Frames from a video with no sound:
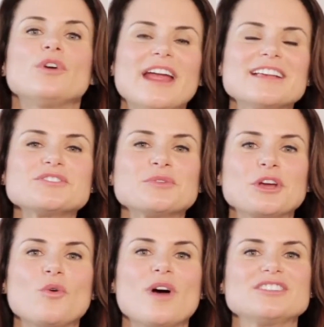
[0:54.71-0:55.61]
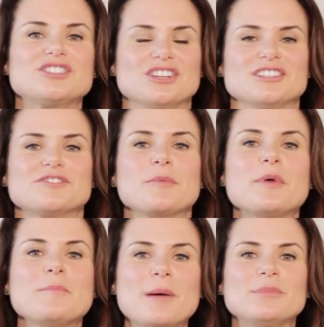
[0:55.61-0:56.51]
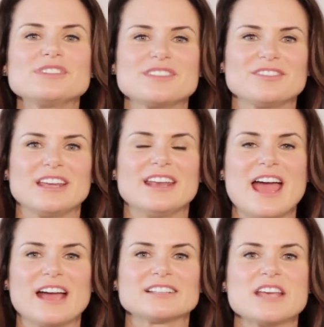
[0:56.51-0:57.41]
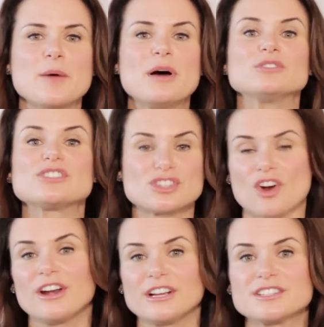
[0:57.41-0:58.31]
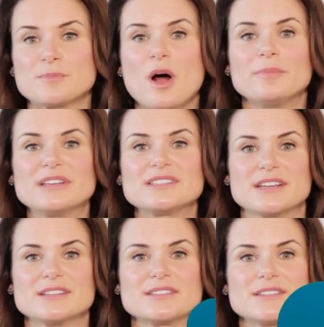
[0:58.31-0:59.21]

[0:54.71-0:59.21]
answering questions from the members of Connect about starting a small business.